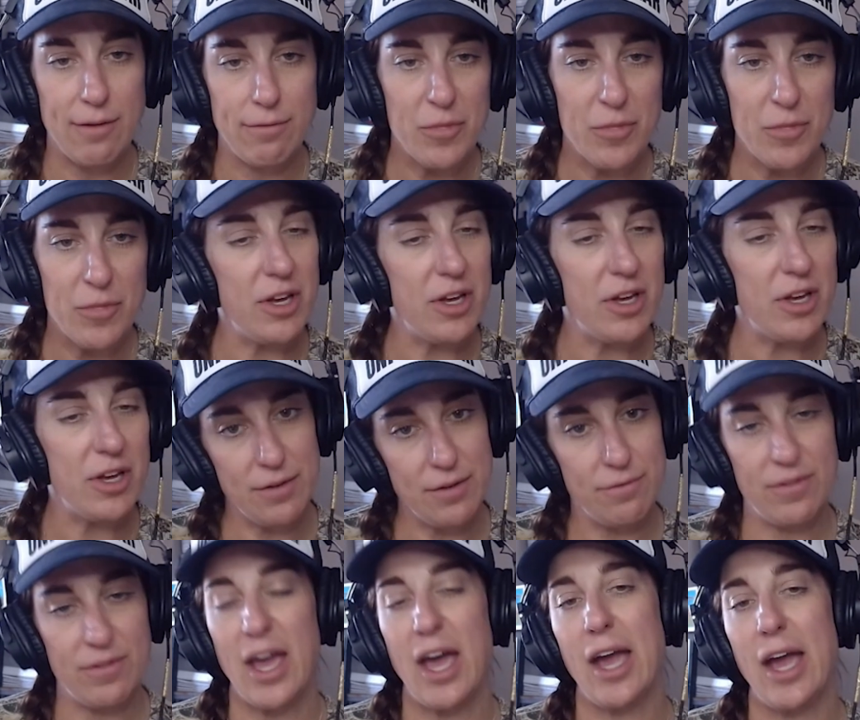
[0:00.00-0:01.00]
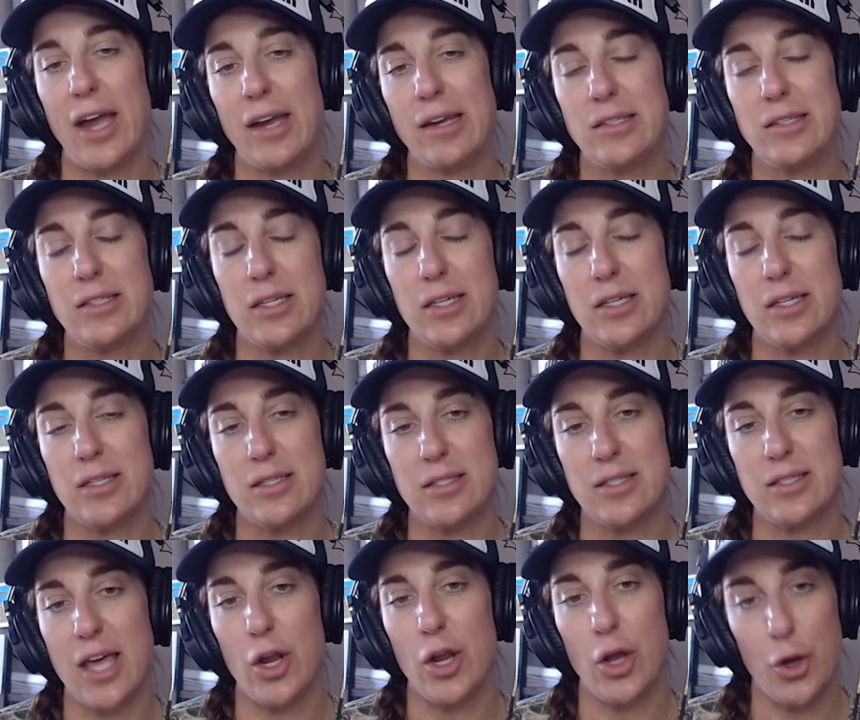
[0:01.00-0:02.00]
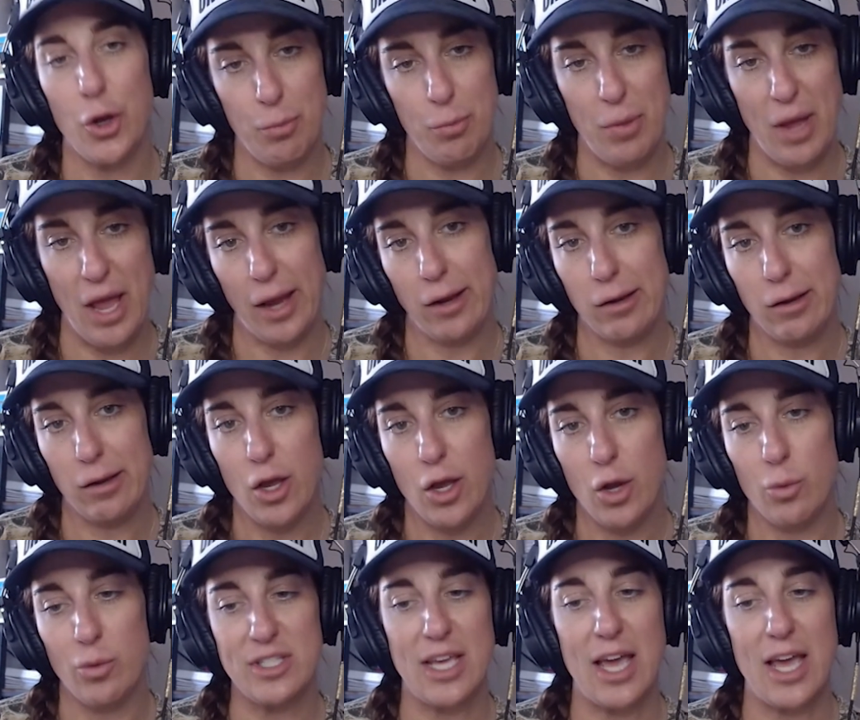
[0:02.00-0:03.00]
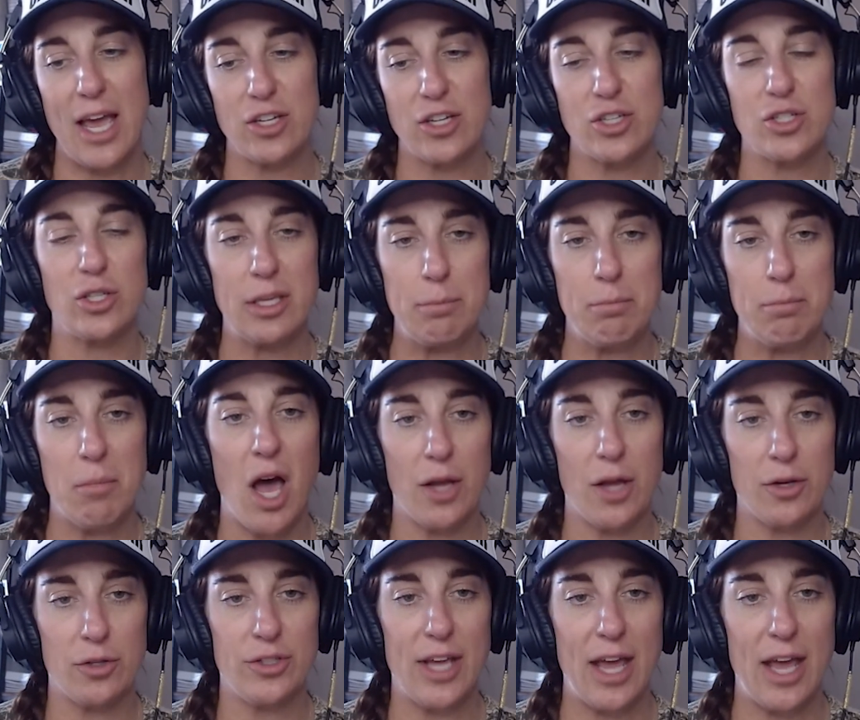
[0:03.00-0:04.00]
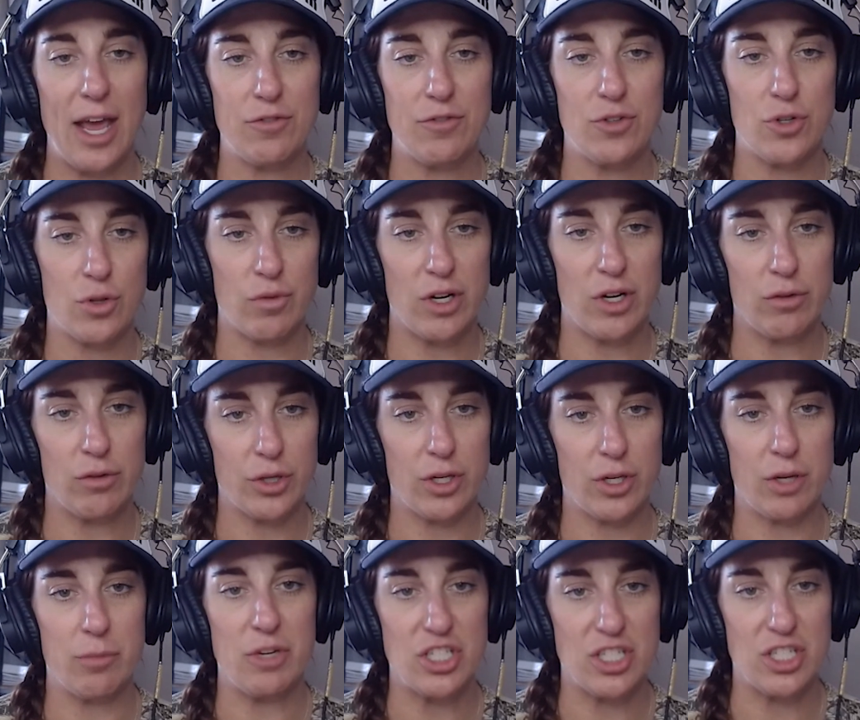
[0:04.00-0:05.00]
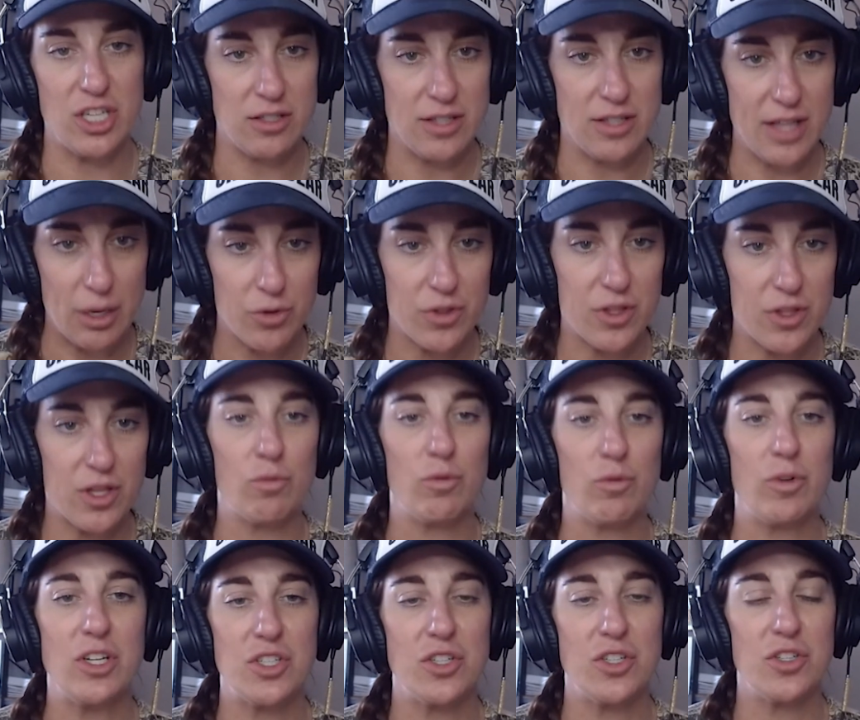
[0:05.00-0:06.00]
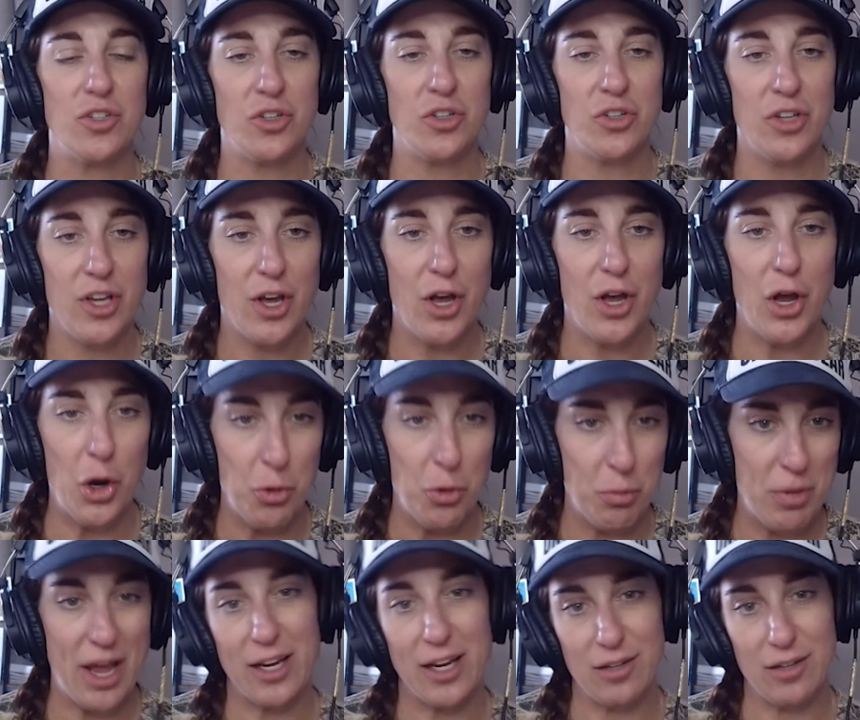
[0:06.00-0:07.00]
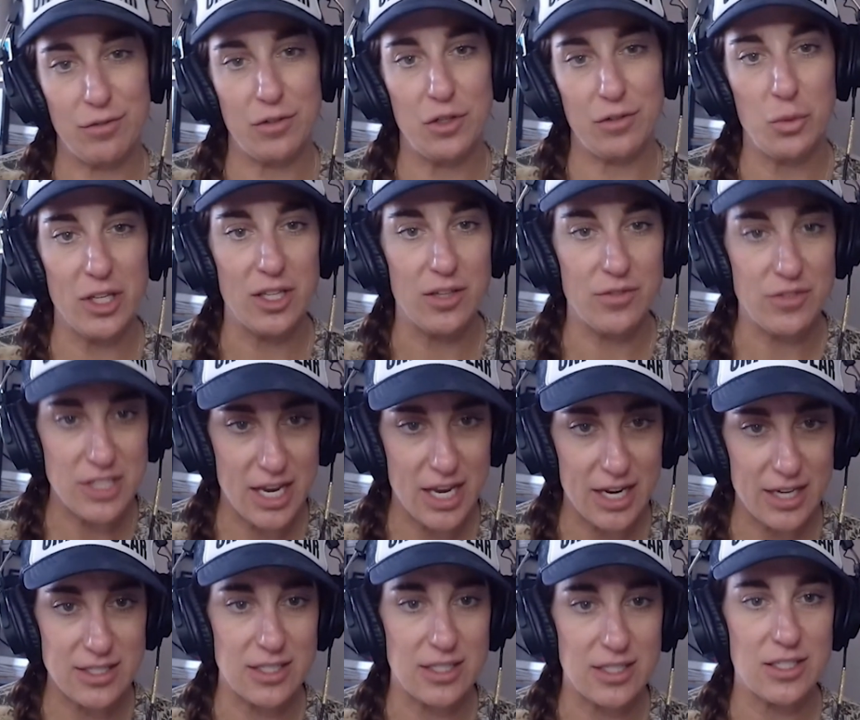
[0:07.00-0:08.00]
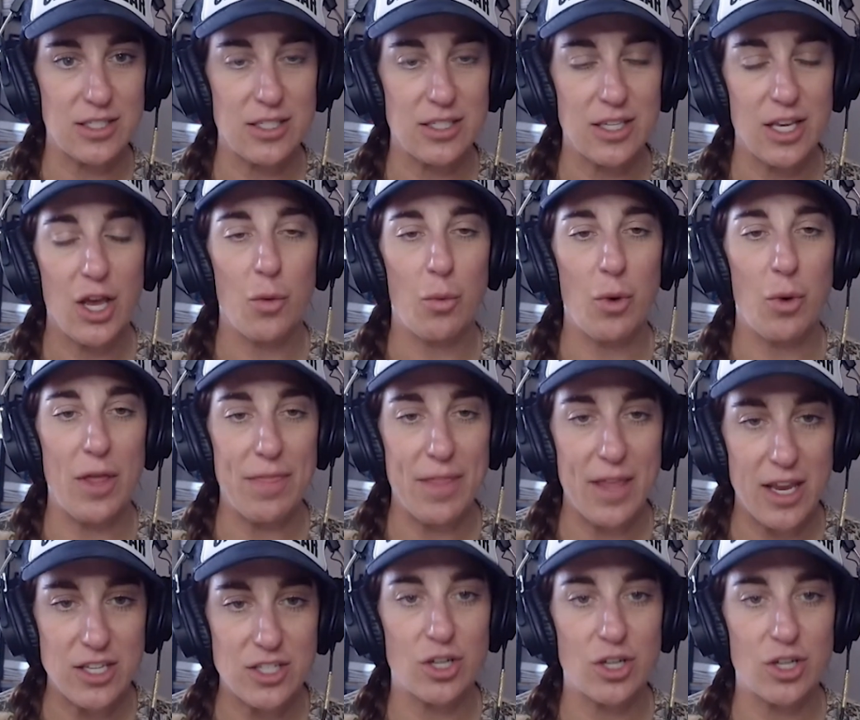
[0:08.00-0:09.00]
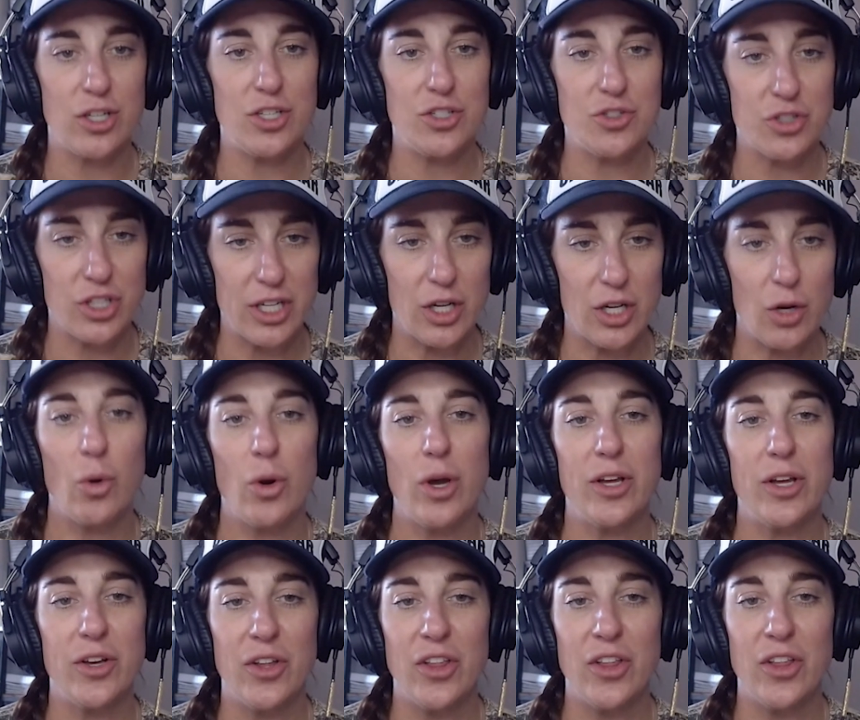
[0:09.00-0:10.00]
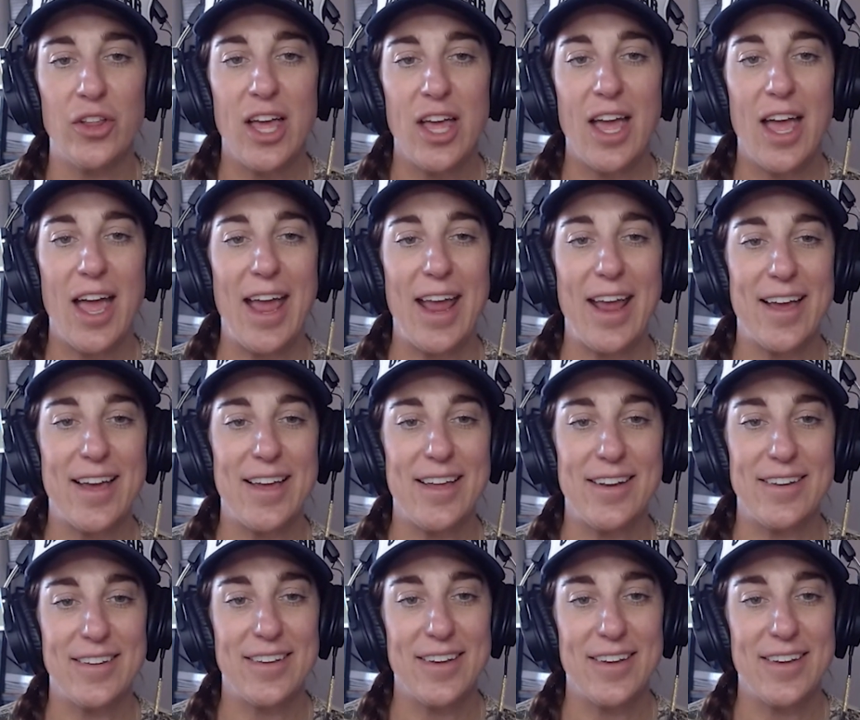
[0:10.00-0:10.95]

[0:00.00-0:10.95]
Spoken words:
But fun fact is that OPEC was actually modeled after the Railroad Commission. They were the original OPEC, if you will, of Texas when they started drilling oil, and